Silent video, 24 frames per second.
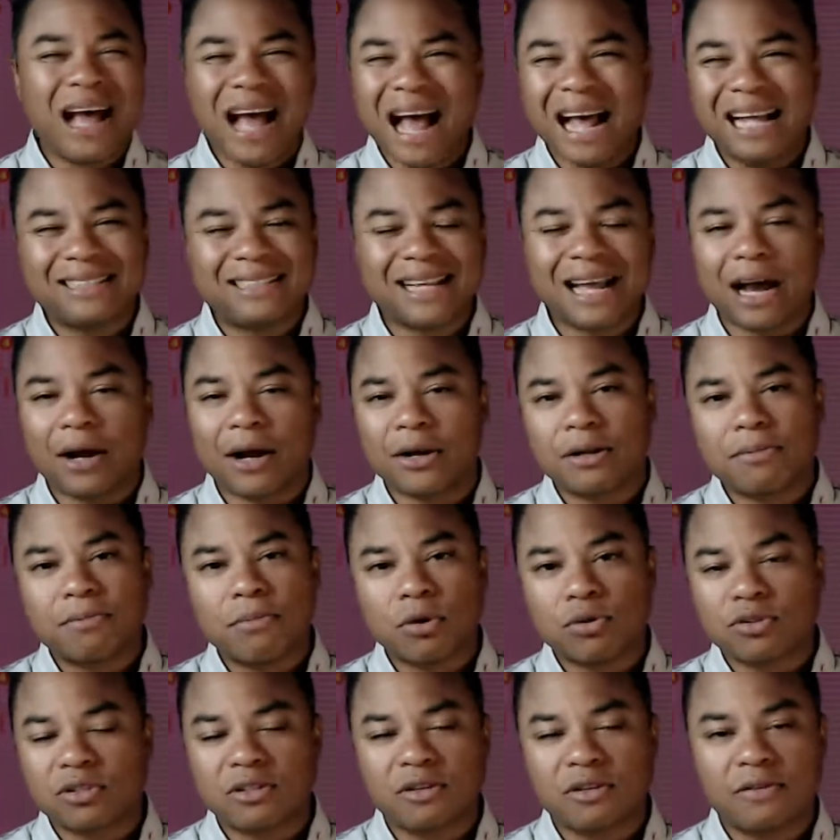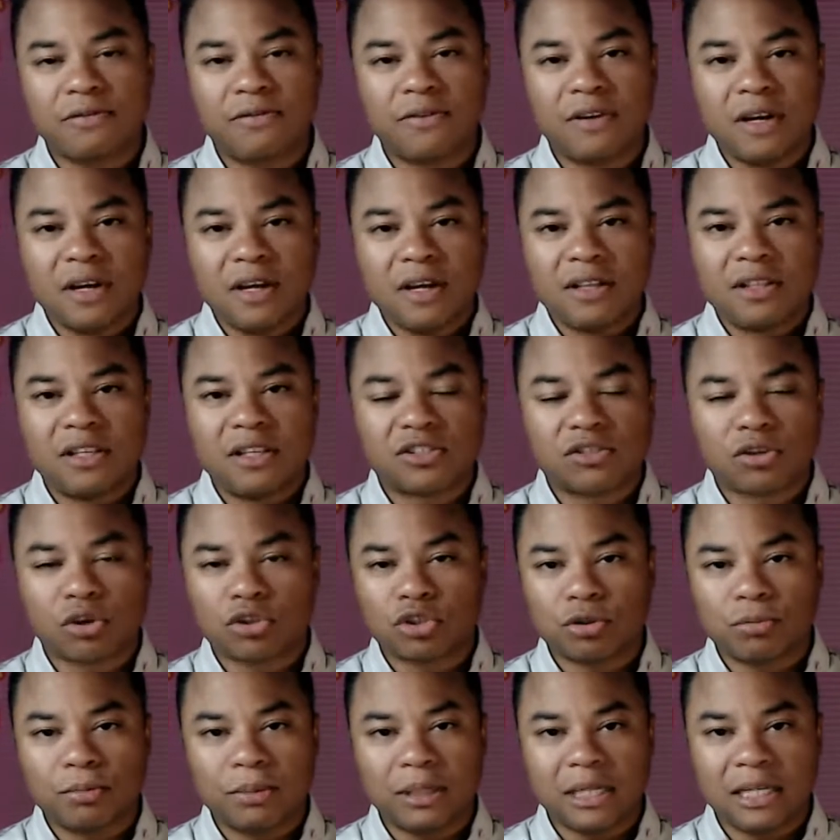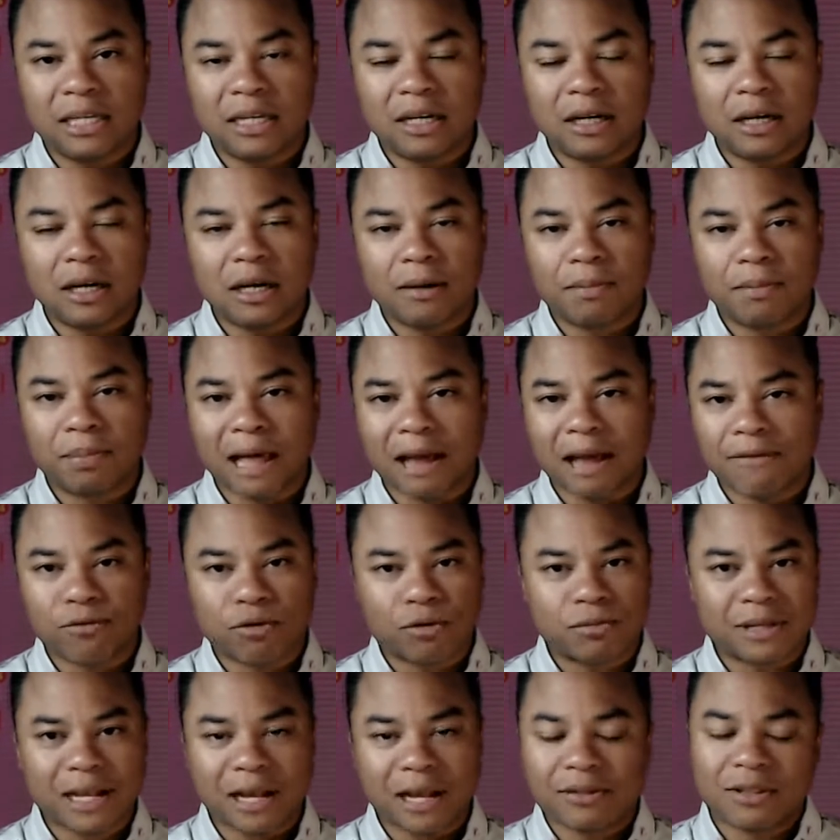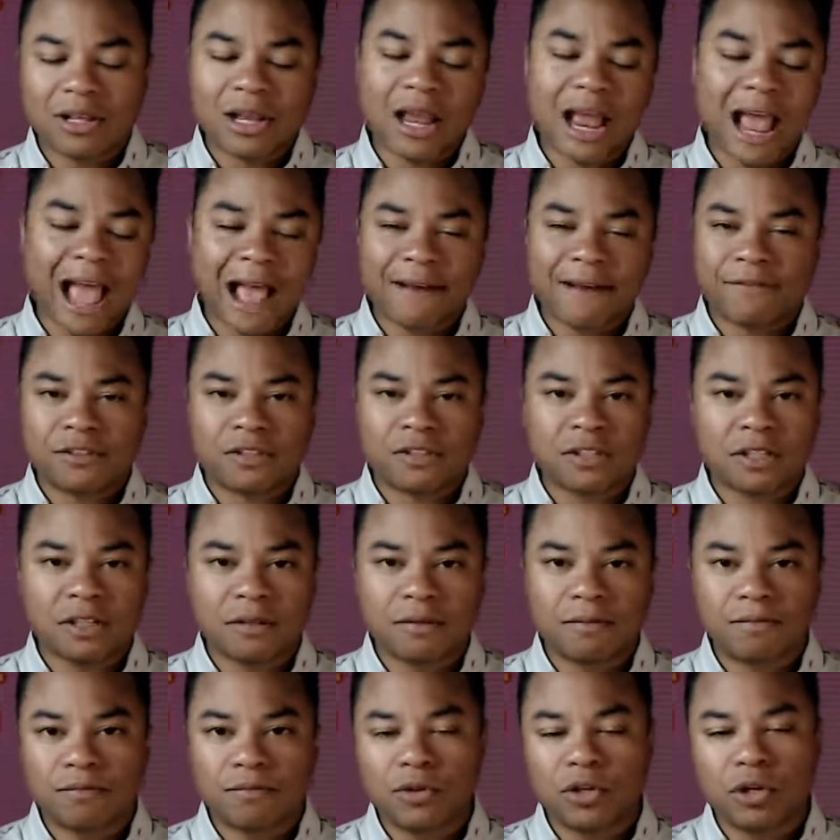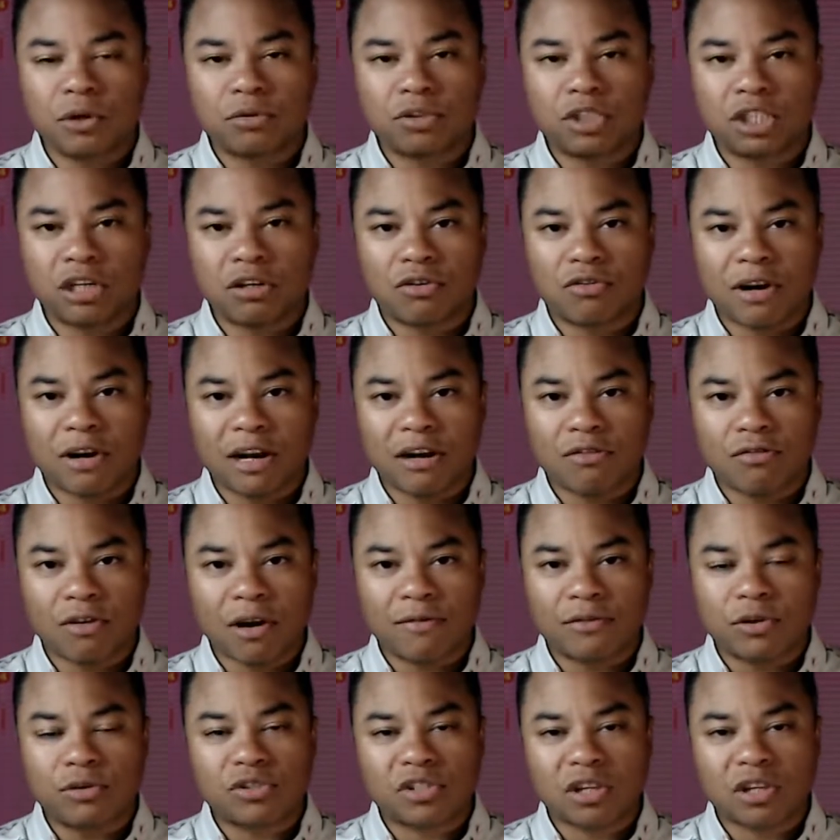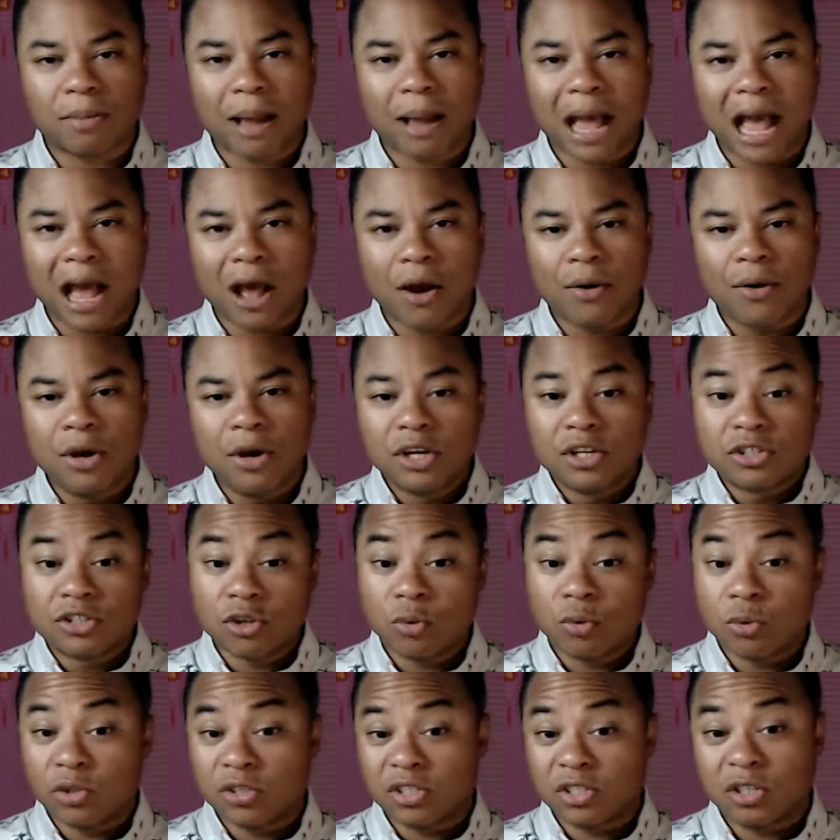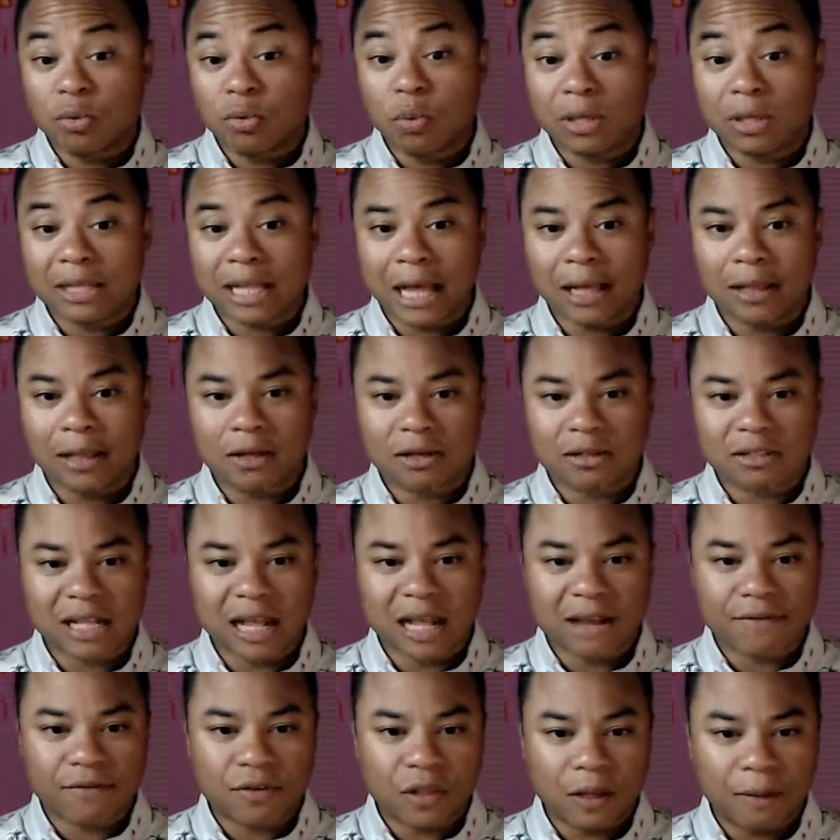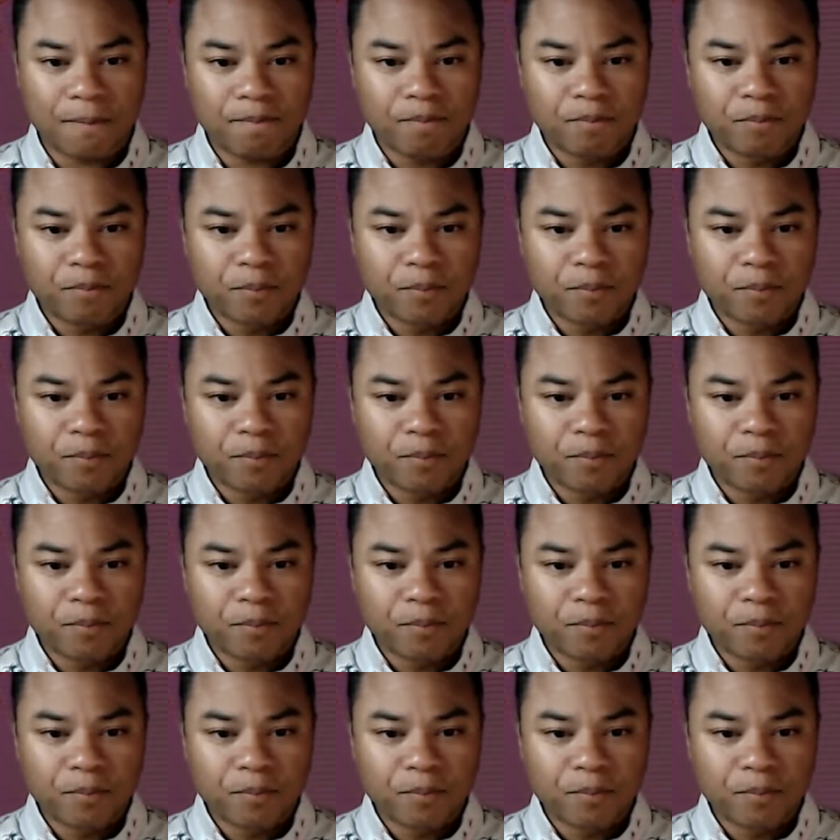I doubt it. Most of the social media platforms out there have to, generate revenue somehow. So we'll see what that looks like for them.